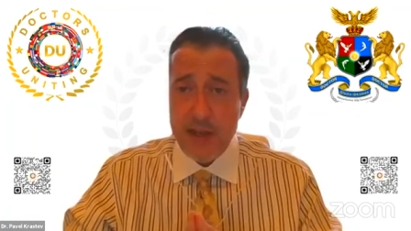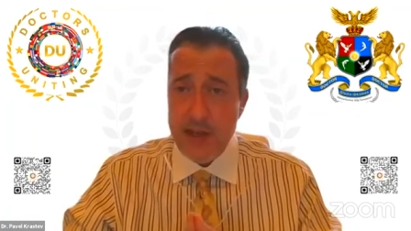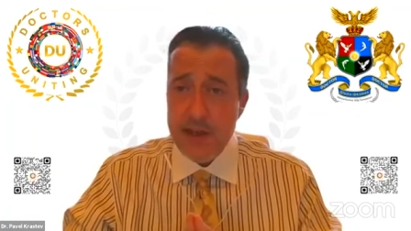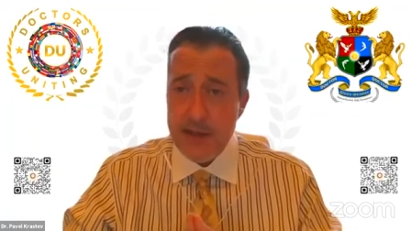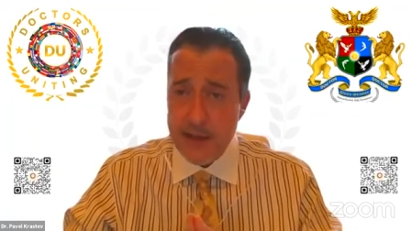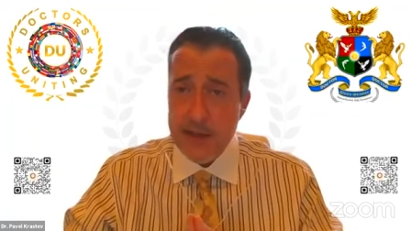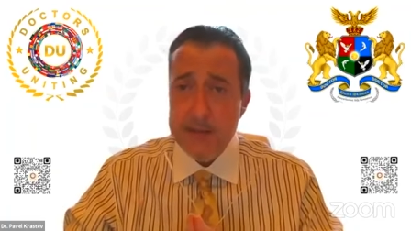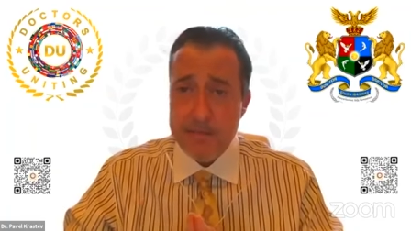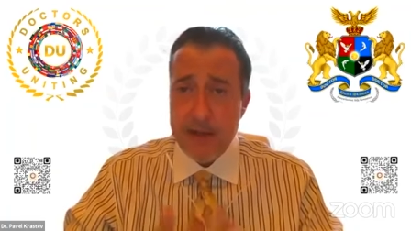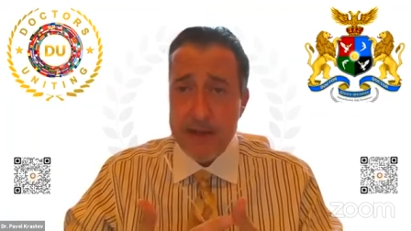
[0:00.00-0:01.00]
and
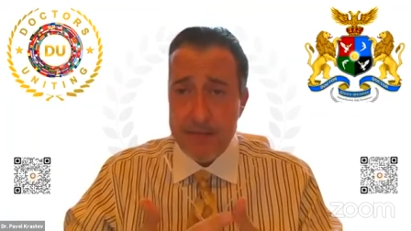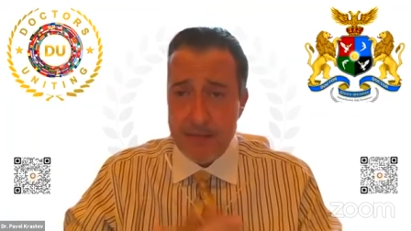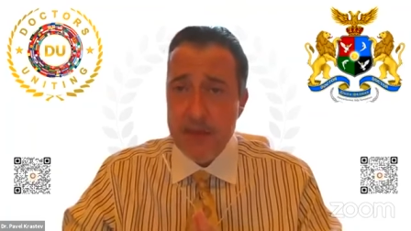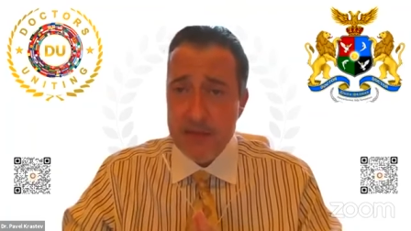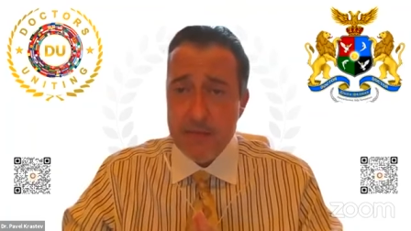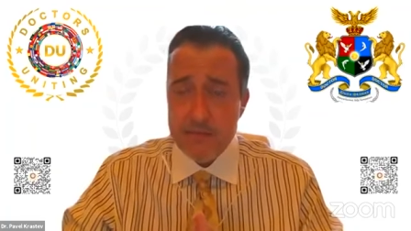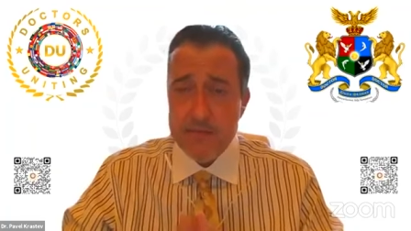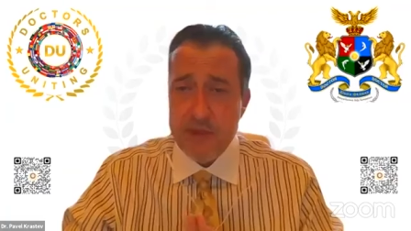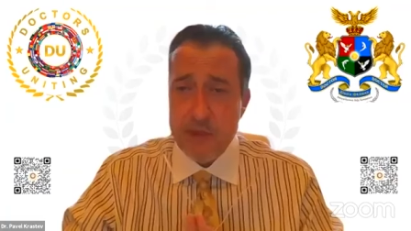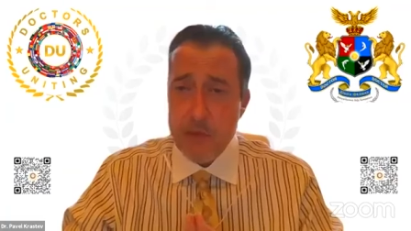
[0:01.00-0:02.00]

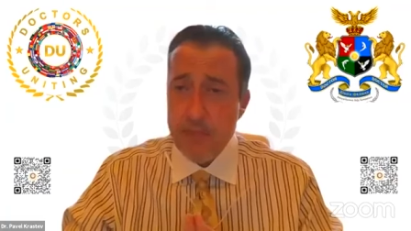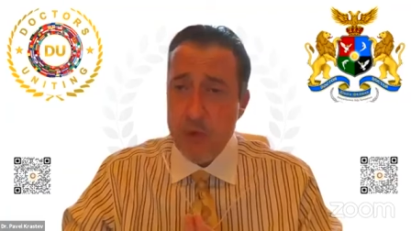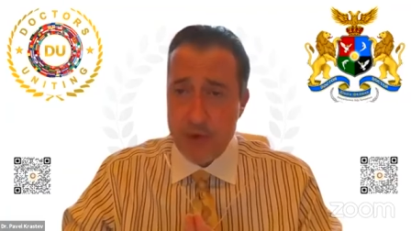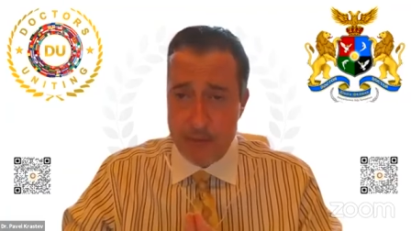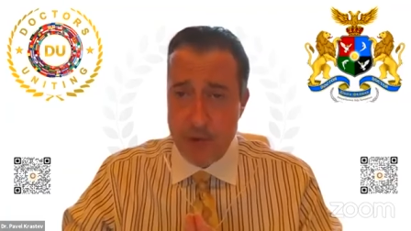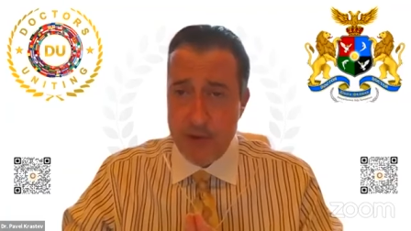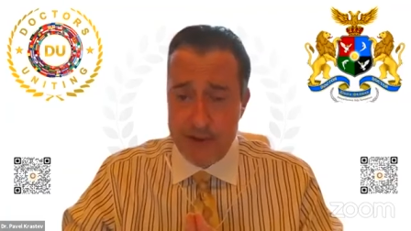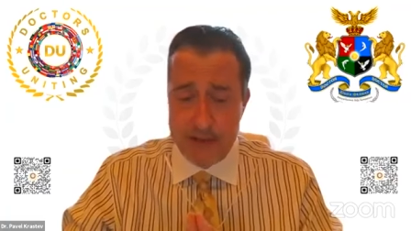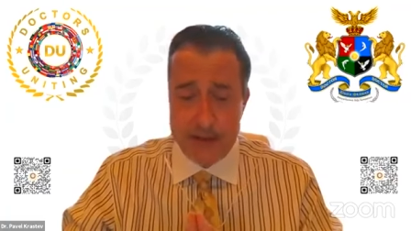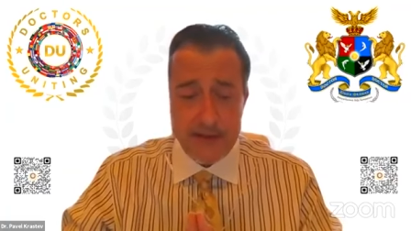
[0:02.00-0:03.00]
there'll be more
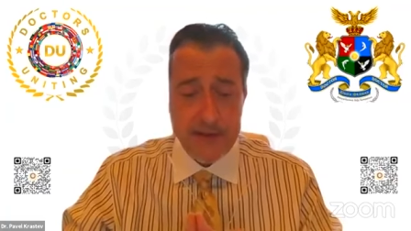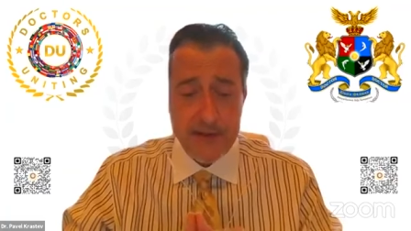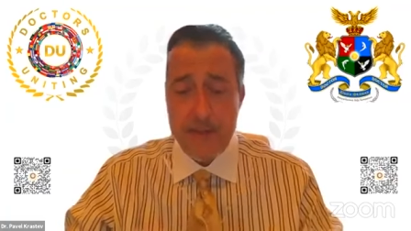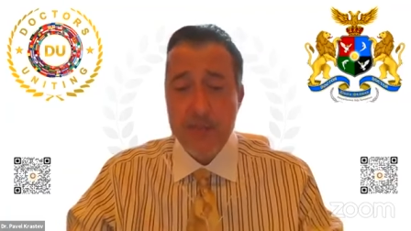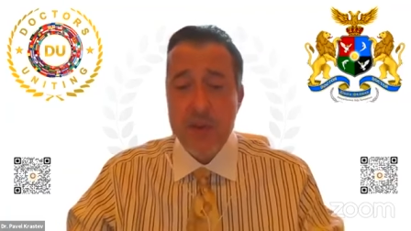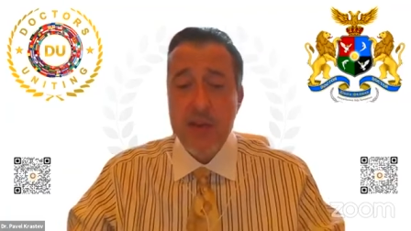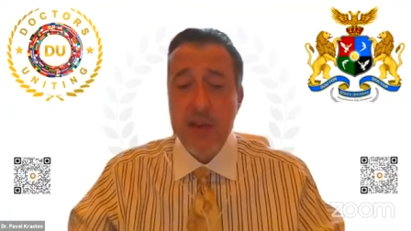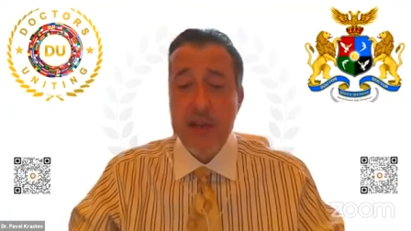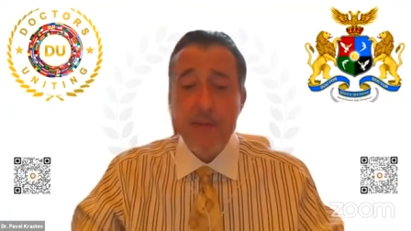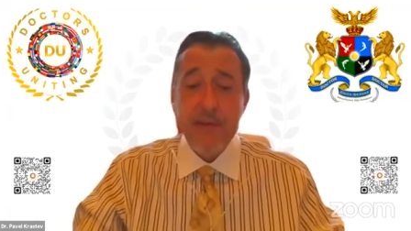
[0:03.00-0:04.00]
on that
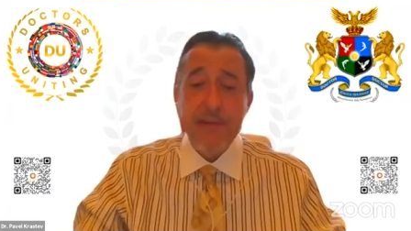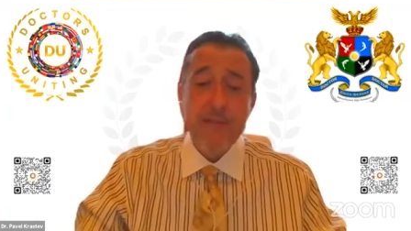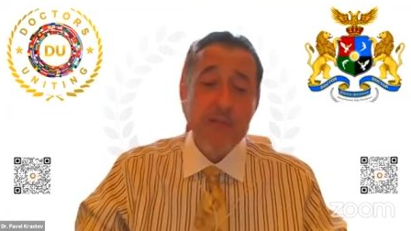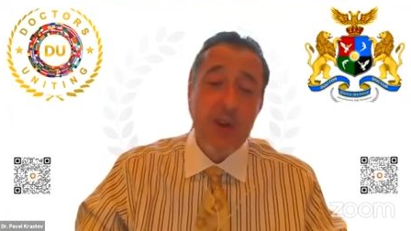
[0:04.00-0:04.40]
later on.